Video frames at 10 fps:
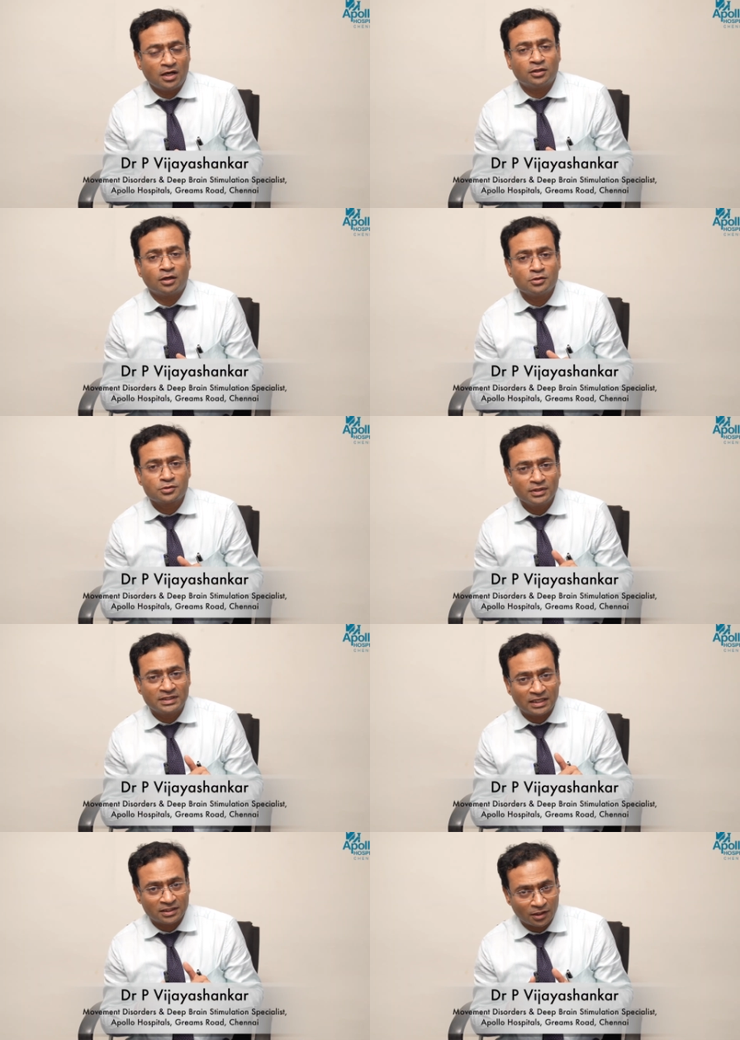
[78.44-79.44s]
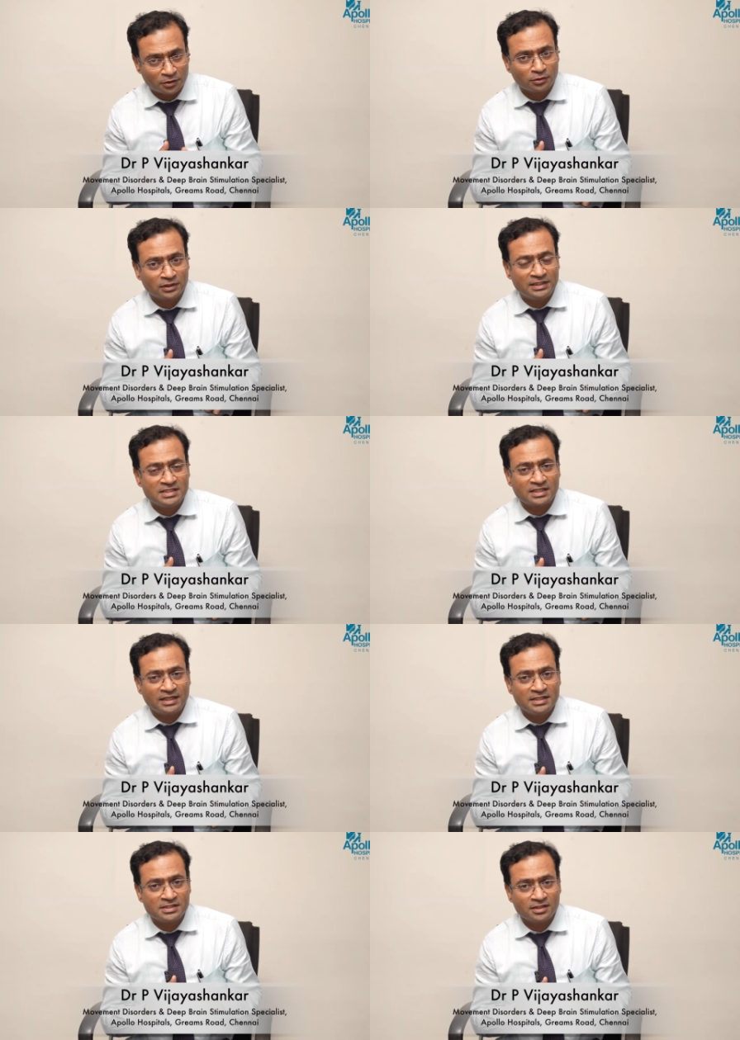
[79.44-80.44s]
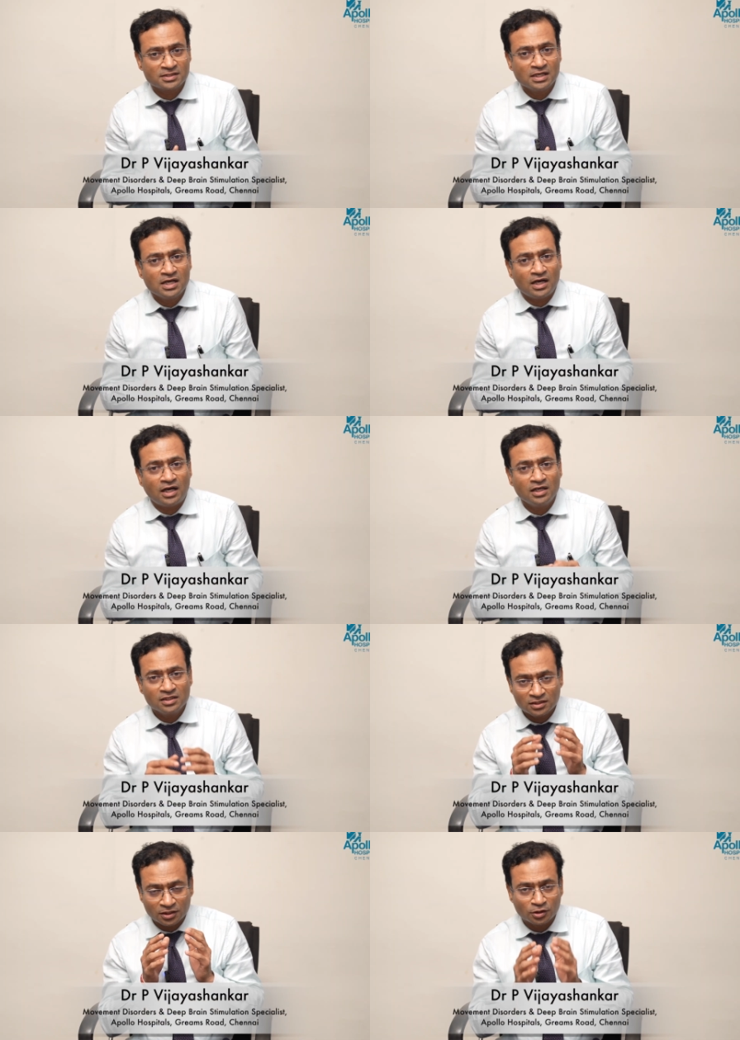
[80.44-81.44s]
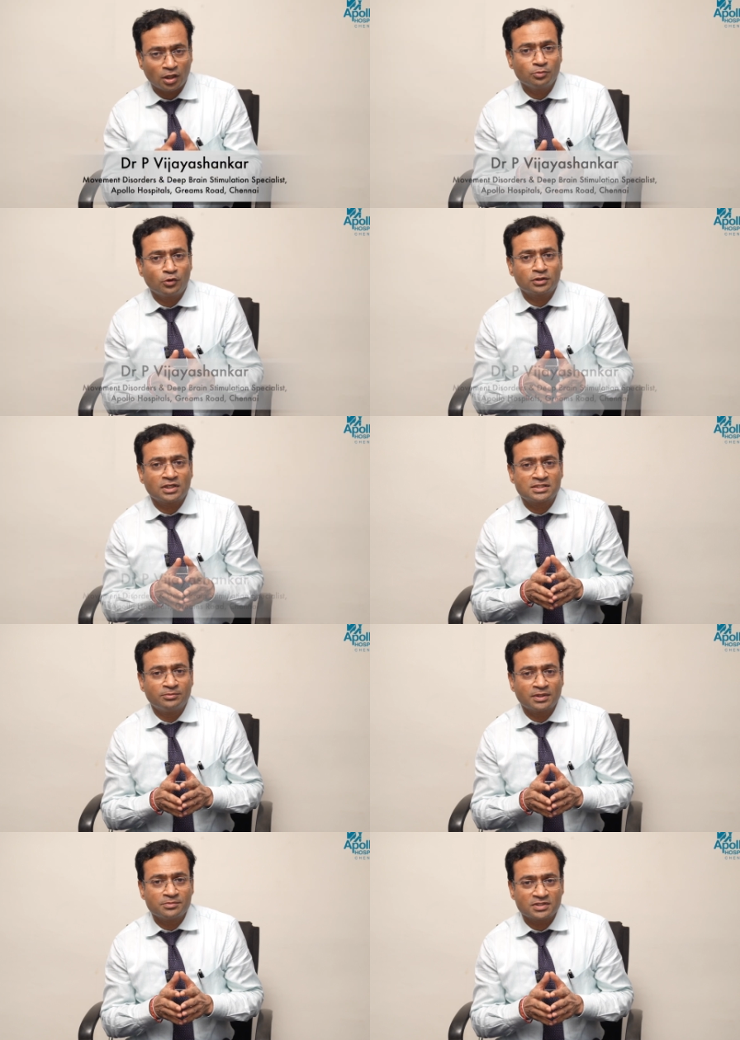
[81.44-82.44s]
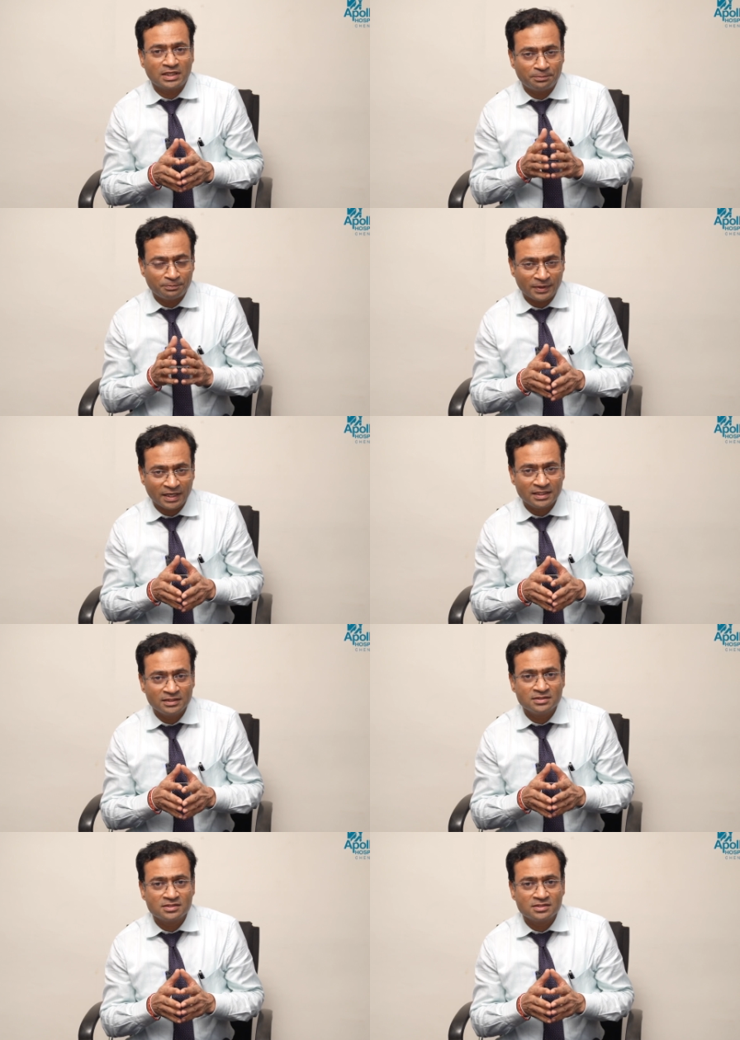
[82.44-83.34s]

and also it can control the dyskinesias and the non-motor symptoms like pain,